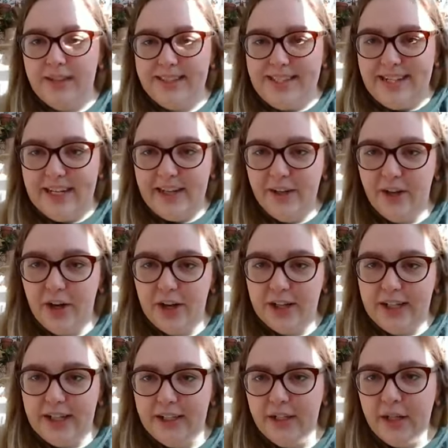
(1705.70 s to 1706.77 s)
we visited a
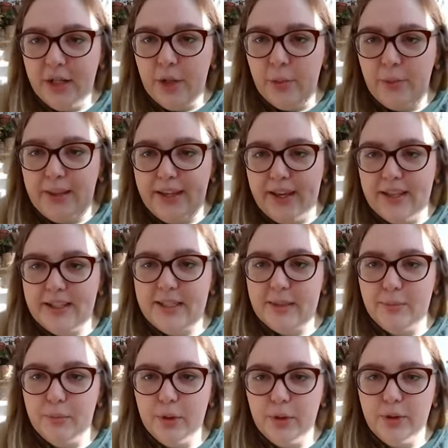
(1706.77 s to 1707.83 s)
garden, we
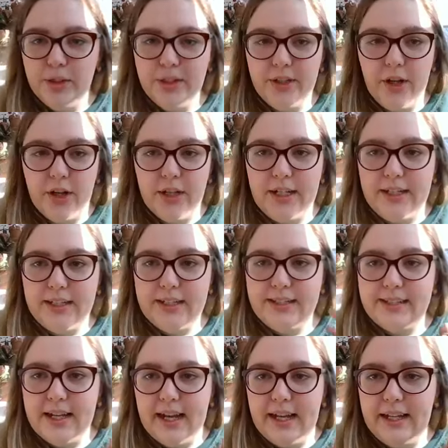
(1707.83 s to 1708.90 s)
explored garden
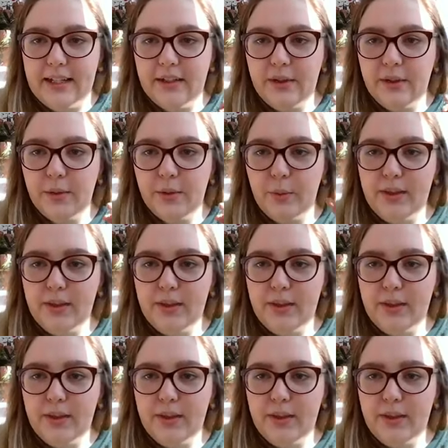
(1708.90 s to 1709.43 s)
design,